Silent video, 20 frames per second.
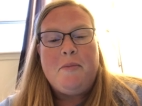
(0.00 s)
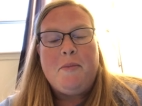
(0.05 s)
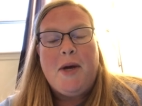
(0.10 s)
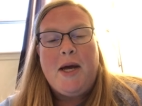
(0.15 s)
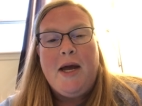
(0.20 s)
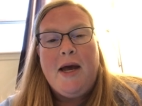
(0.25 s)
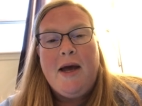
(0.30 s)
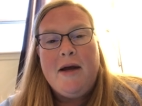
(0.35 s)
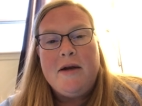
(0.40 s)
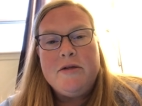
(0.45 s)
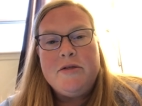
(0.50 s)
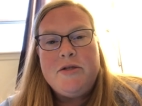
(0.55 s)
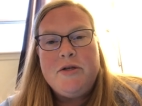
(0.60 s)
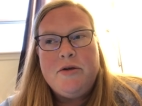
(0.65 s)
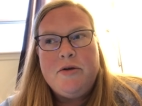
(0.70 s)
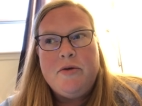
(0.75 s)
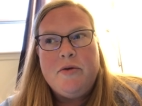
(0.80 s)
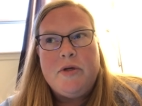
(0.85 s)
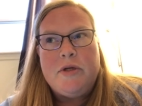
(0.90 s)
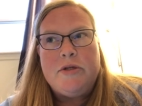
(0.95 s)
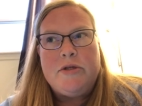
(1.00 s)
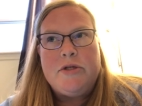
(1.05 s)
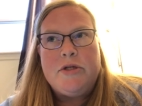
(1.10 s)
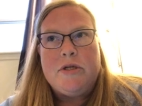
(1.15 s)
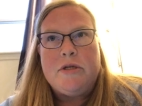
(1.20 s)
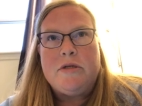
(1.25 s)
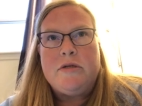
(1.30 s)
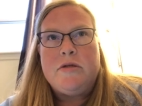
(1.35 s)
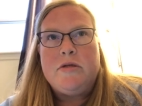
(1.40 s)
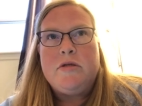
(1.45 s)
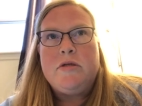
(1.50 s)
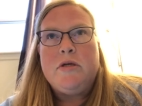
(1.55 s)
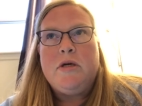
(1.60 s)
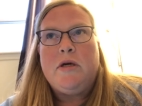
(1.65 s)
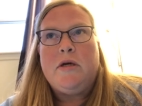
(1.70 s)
my attitude and just